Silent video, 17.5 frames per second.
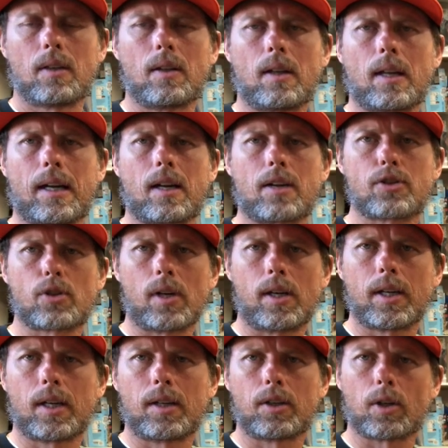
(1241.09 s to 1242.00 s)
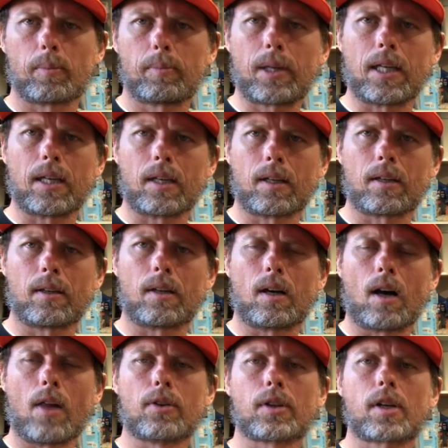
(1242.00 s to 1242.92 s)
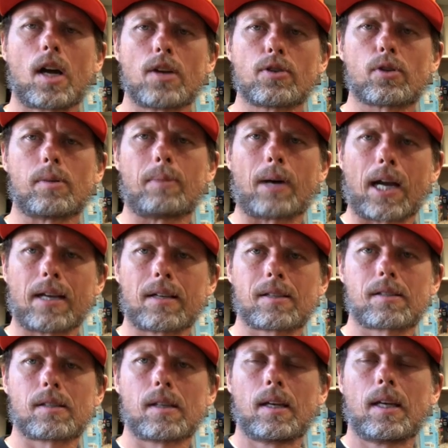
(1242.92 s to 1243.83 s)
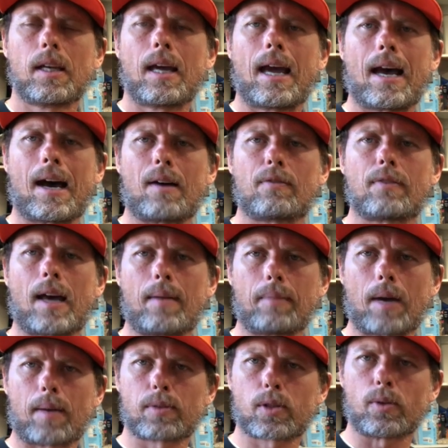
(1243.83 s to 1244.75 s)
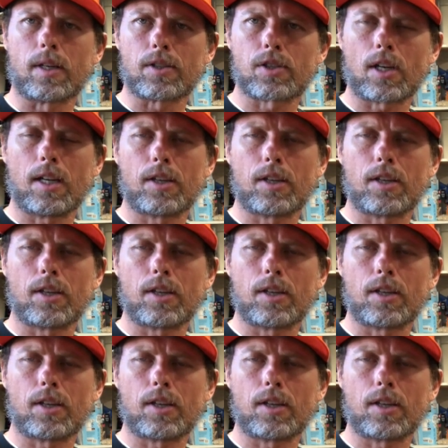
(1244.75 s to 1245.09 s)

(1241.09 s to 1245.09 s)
like Australian, European, other country bikes have that map switch,